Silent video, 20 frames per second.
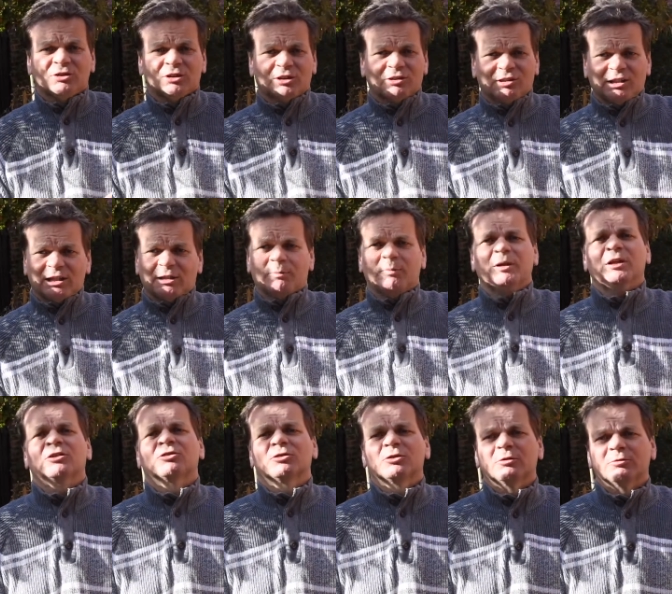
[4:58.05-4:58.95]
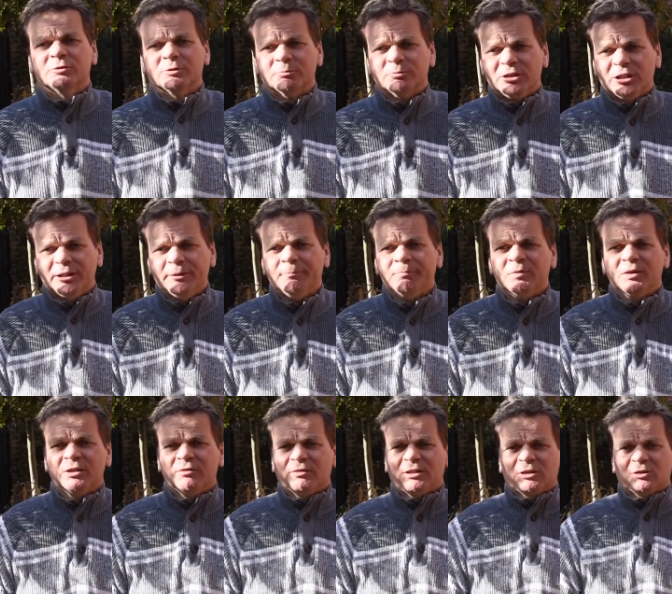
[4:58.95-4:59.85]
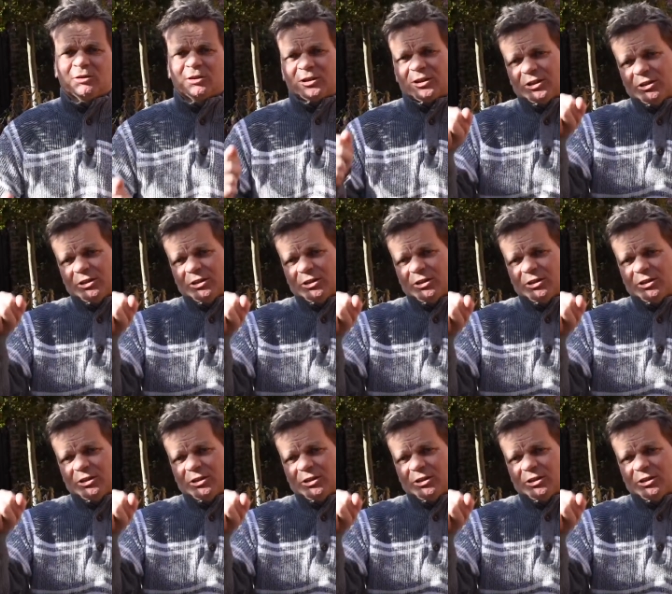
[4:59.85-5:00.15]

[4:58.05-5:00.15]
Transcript: you could take a picture of them, yeah? They've got a